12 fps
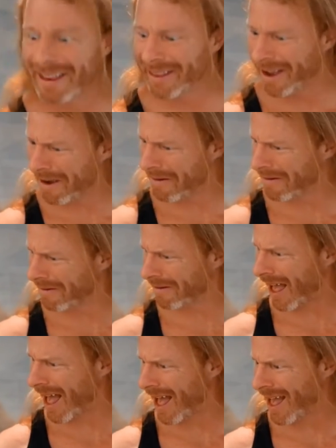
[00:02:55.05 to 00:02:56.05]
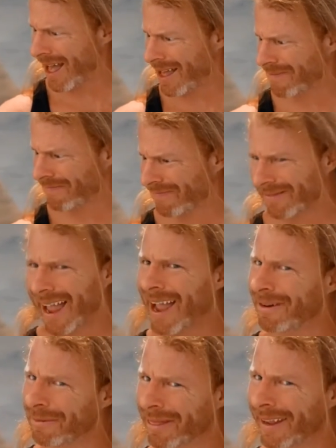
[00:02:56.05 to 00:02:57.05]
No, um,
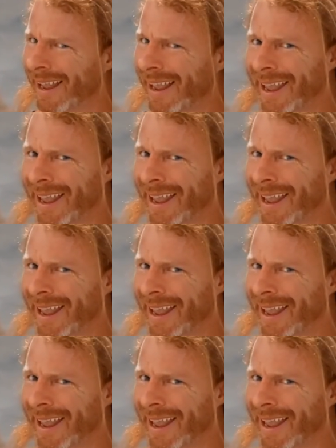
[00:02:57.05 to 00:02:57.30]
I don't think I